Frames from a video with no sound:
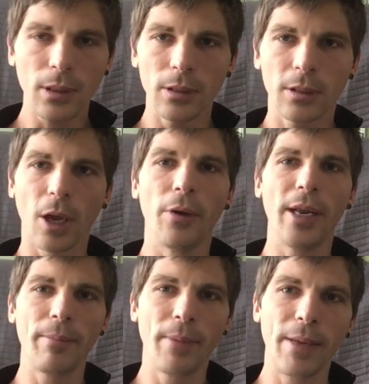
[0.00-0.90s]
So
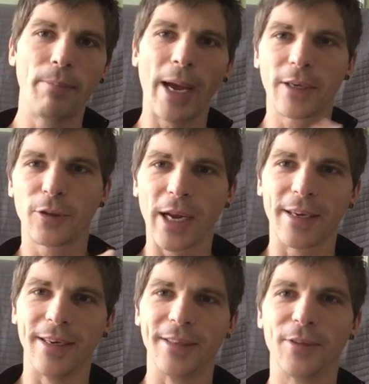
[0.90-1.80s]
let me
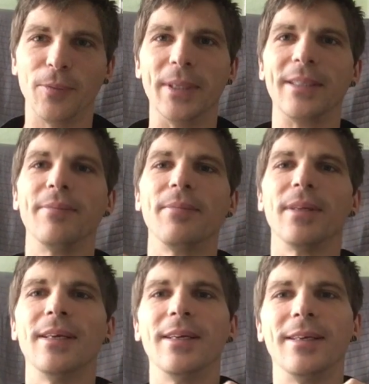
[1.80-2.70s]
backtrack a little bit.
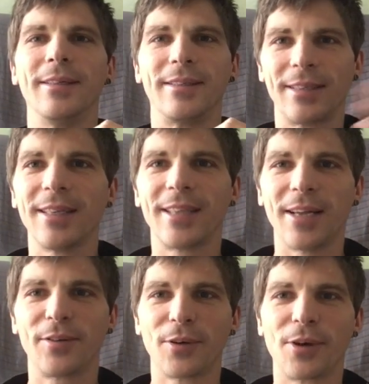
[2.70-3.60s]
Since
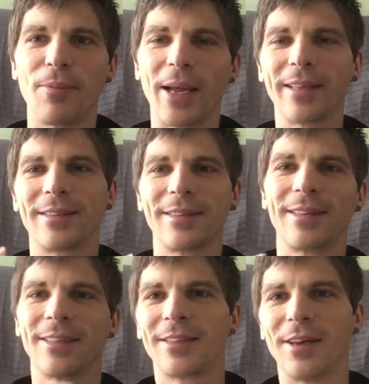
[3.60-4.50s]
I talk about
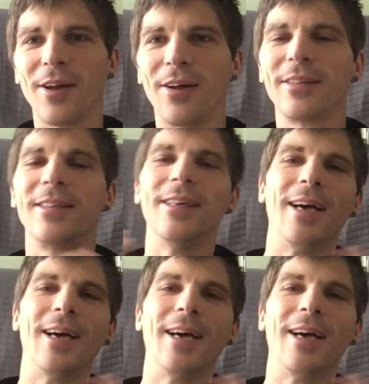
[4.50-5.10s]
this a lot,